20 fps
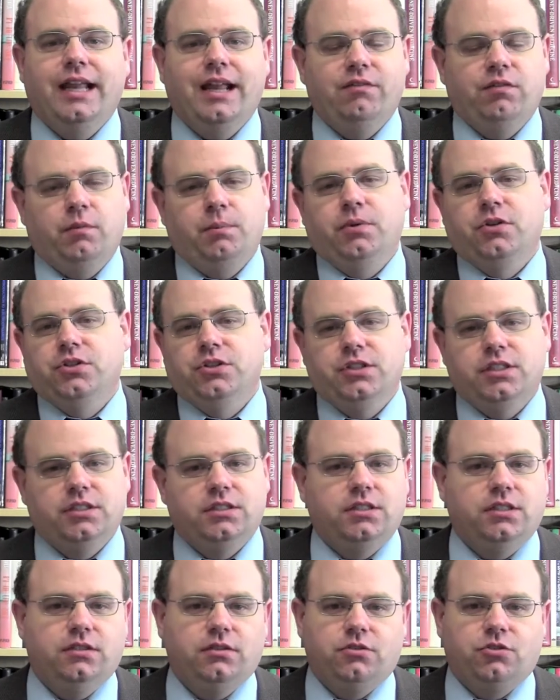have a
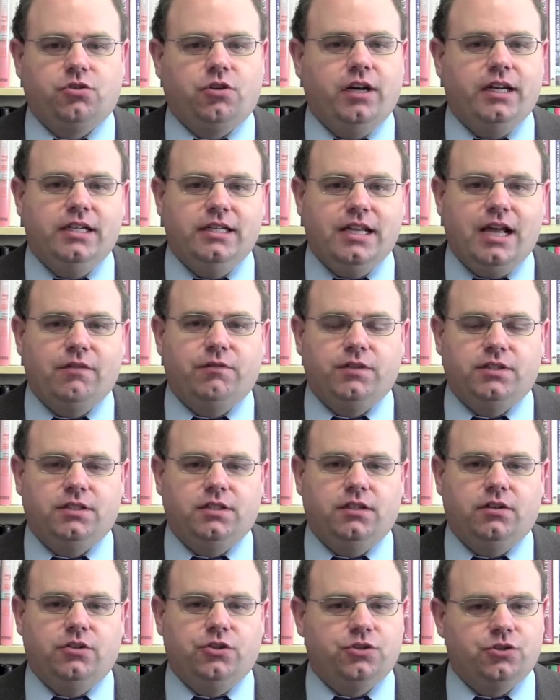persistent trade
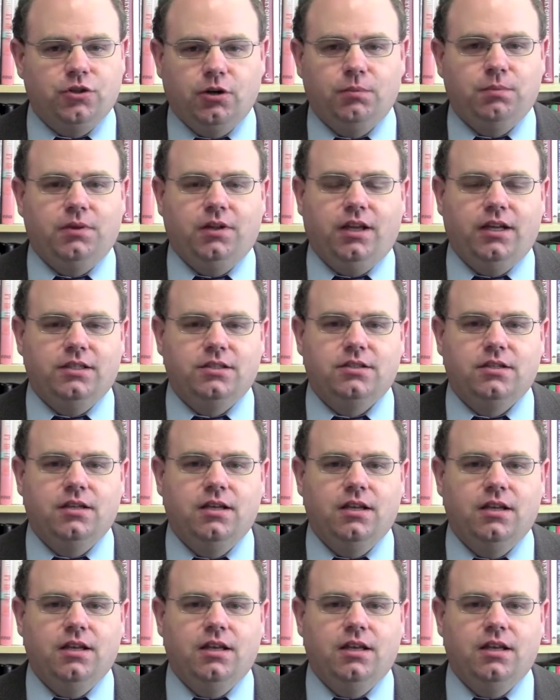deficit or surplus